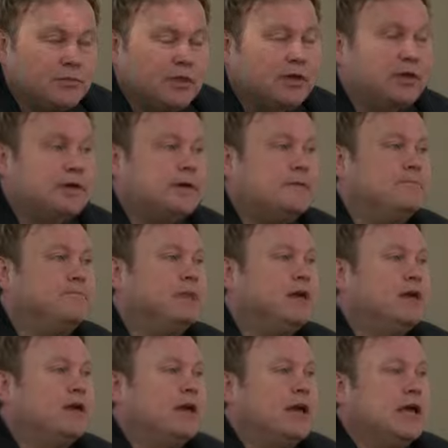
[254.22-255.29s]

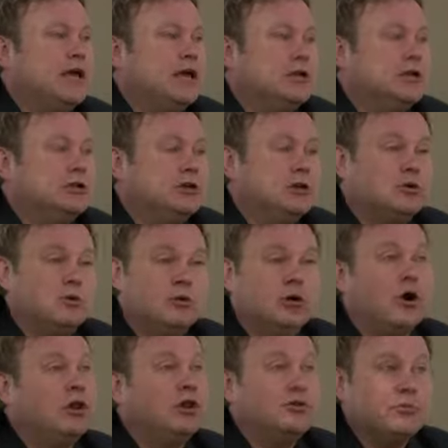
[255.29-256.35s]
We're
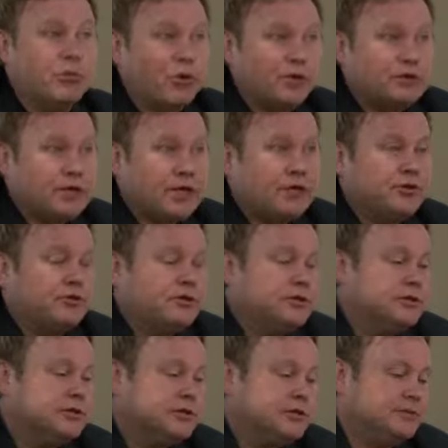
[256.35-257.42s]
all on the board together,
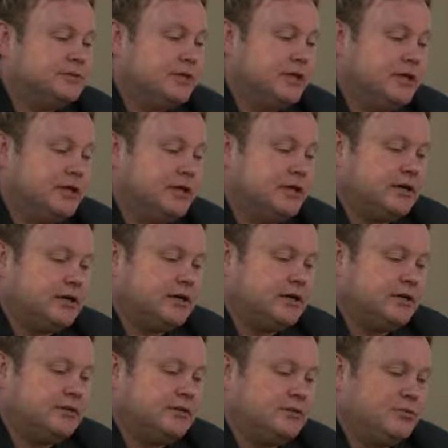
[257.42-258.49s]
and
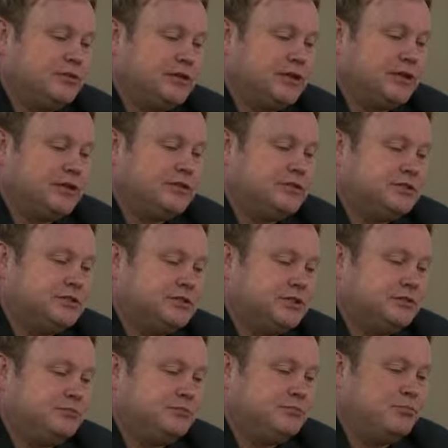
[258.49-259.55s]
we had
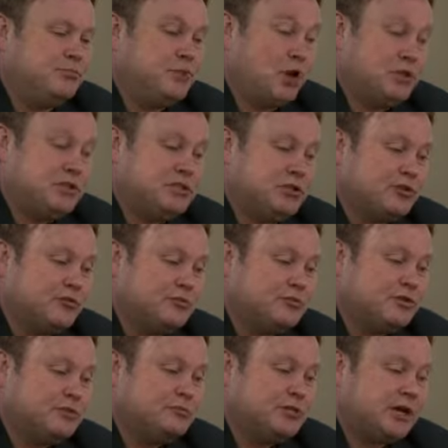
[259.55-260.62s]
known each other for
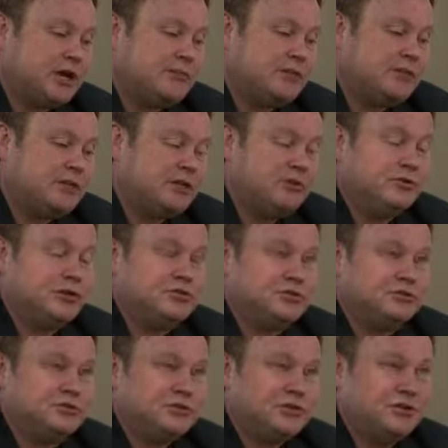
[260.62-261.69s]
some time, and they knew I was
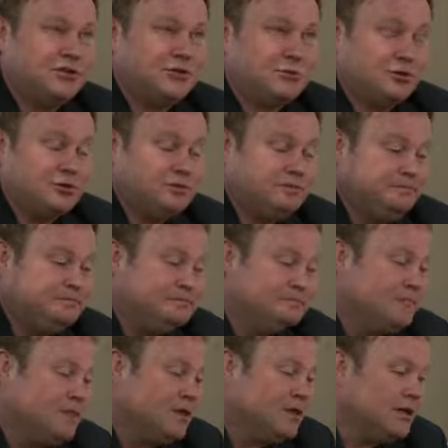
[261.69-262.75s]
interested in the moon.
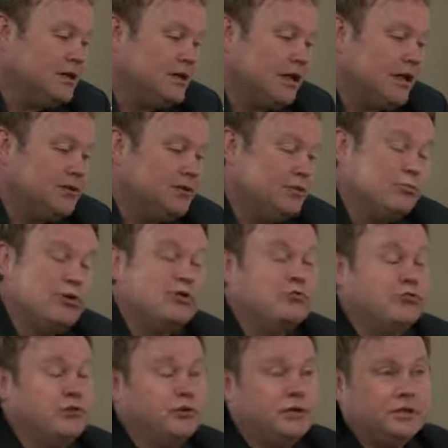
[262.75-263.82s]
And they're
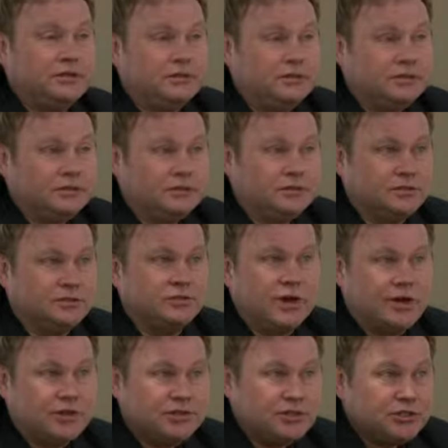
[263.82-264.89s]
both brilliant
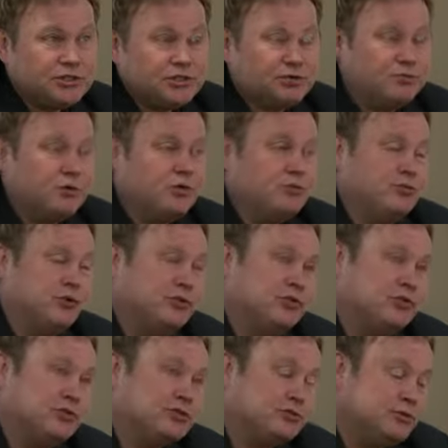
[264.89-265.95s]
strategists, they're both
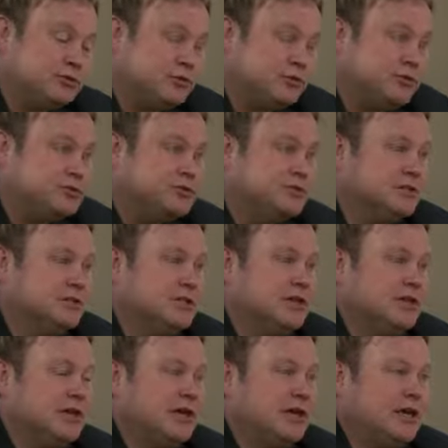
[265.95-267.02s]
brilliant entrepreneurs,
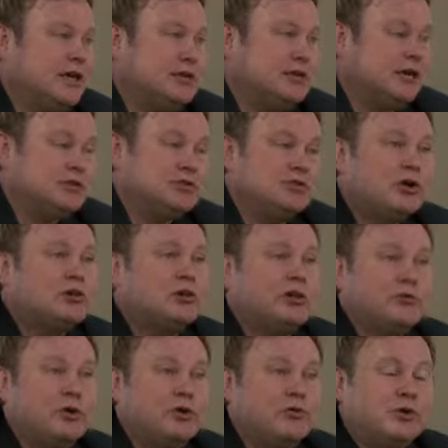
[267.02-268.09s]
and I was
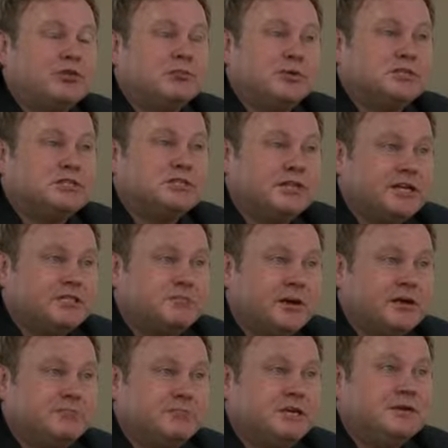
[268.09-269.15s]
struggling with what the business case
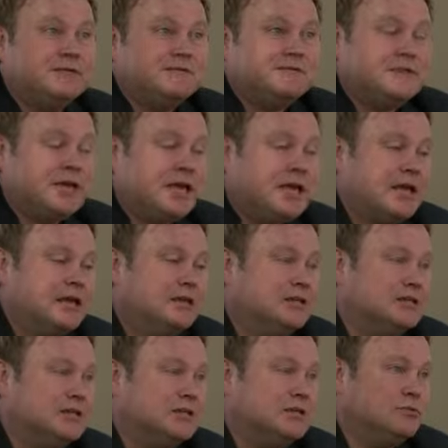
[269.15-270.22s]
might be.
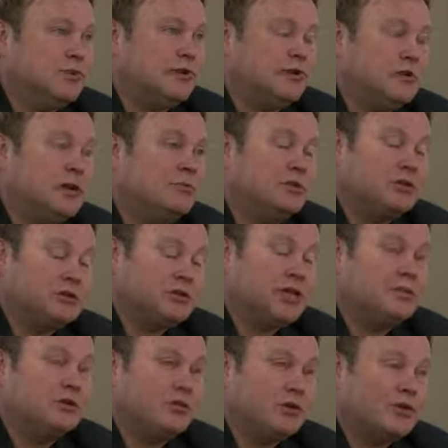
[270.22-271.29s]
And what he'd come to the
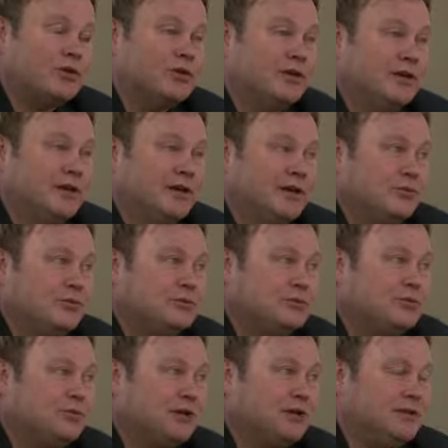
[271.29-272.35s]
table with was
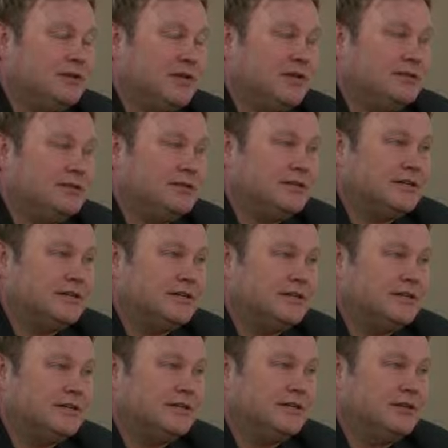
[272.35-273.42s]
something that
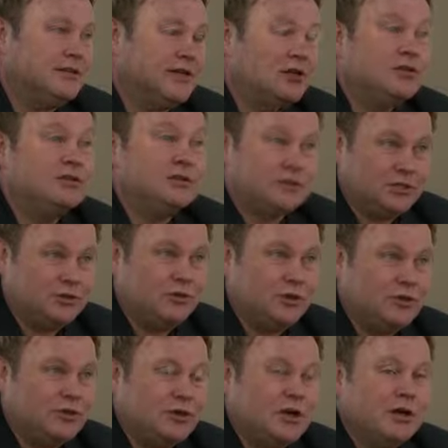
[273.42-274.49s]
they couldn't deal
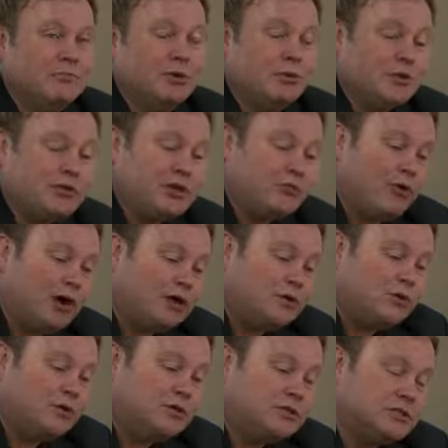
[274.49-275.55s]
with, but what they
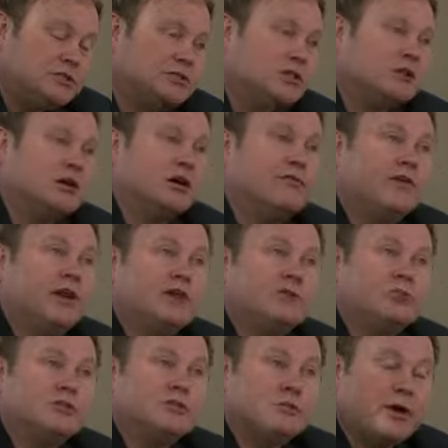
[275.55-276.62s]
brought was the Silicon Valley
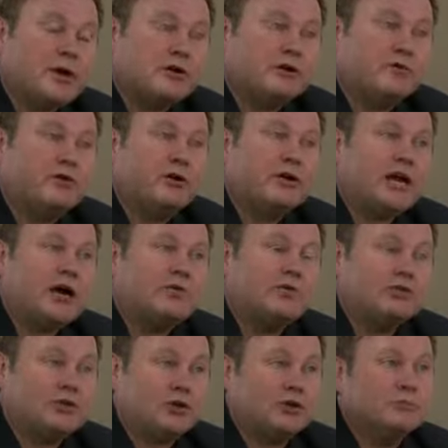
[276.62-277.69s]
perspective on how a
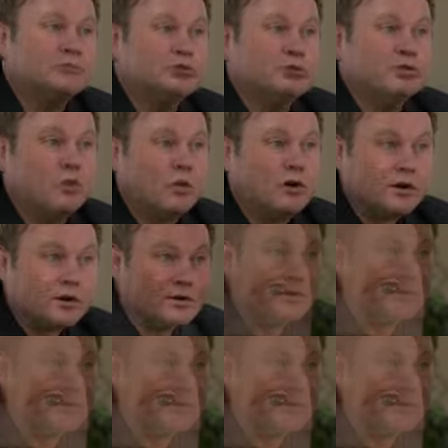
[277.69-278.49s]
startup should work.